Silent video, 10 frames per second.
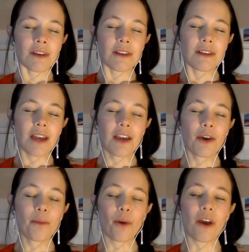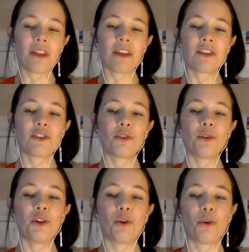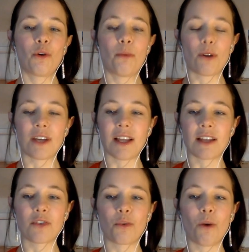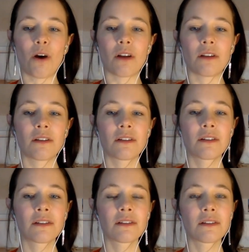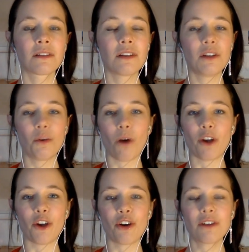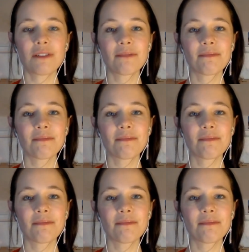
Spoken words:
Take a breath into your body, little one. You are young.